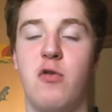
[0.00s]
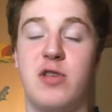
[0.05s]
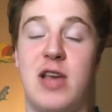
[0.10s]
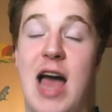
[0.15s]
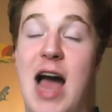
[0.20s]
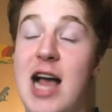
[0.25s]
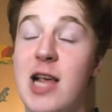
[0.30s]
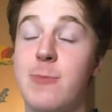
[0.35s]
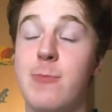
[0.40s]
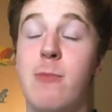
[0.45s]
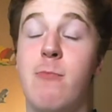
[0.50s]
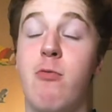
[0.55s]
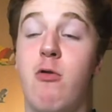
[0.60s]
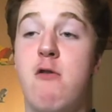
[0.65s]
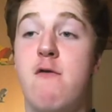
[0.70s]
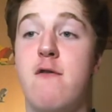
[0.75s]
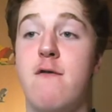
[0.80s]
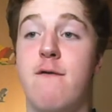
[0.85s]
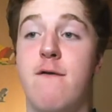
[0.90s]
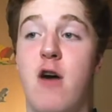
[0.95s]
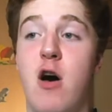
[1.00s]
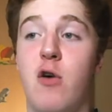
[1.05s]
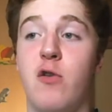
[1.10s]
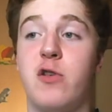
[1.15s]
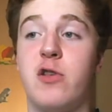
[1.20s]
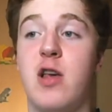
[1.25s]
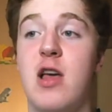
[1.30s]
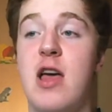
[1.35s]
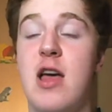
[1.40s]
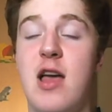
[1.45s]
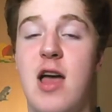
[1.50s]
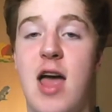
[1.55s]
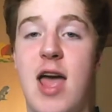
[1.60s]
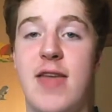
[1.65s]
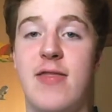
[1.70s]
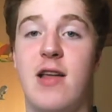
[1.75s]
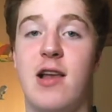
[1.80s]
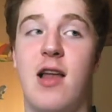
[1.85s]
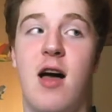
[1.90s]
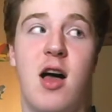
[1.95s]
It has been proven false in
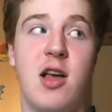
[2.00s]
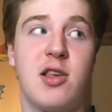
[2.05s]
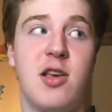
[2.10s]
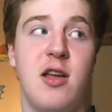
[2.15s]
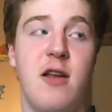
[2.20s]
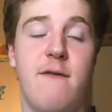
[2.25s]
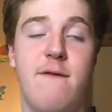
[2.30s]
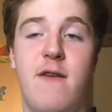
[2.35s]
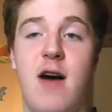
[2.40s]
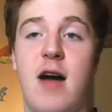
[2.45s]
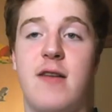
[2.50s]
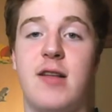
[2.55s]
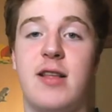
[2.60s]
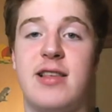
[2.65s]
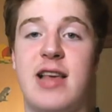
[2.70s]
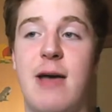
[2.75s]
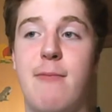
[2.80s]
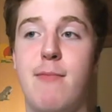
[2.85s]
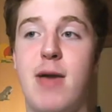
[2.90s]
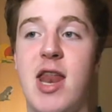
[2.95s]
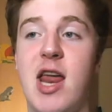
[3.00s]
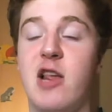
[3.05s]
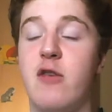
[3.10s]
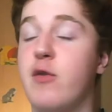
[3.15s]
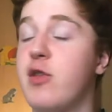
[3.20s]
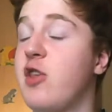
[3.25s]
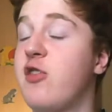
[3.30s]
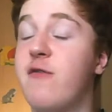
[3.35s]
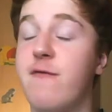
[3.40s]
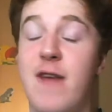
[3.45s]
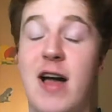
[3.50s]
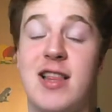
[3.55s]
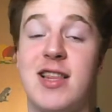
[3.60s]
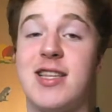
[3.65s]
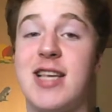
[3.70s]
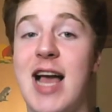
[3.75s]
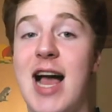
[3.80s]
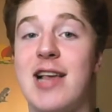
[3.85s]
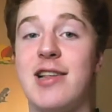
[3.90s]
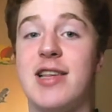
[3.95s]
the last kind of 5 to 10 minutes, which is
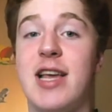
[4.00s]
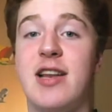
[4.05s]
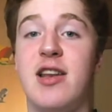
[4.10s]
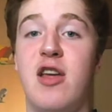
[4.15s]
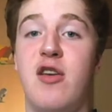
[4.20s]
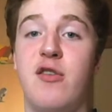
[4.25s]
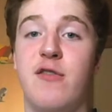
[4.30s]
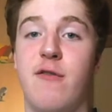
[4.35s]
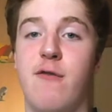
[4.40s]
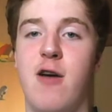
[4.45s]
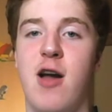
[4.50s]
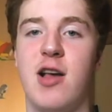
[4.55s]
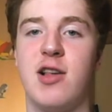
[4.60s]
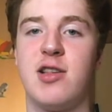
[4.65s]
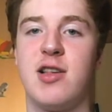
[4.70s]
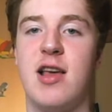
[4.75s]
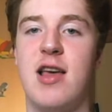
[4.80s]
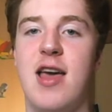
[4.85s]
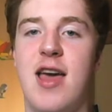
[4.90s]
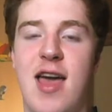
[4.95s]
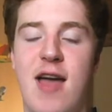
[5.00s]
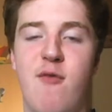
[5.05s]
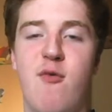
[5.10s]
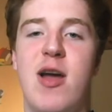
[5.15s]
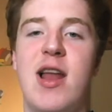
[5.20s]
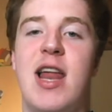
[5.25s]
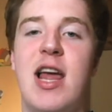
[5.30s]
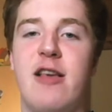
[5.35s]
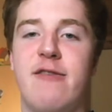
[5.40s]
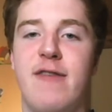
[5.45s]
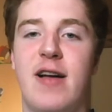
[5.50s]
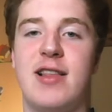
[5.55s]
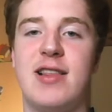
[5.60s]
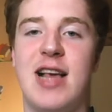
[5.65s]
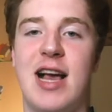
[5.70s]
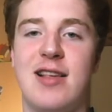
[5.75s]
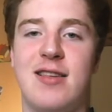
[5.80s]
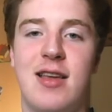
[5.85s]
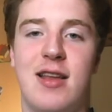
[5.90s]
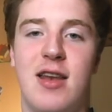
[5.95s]
fantastic news for us. It really is
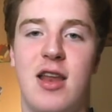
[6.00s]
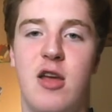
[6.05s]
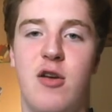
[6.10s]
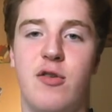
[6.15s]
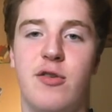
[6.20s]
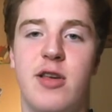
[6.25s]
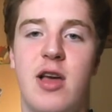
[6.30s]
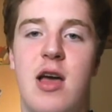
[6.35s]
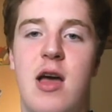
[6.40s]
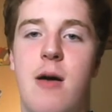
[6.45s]
fantastic news.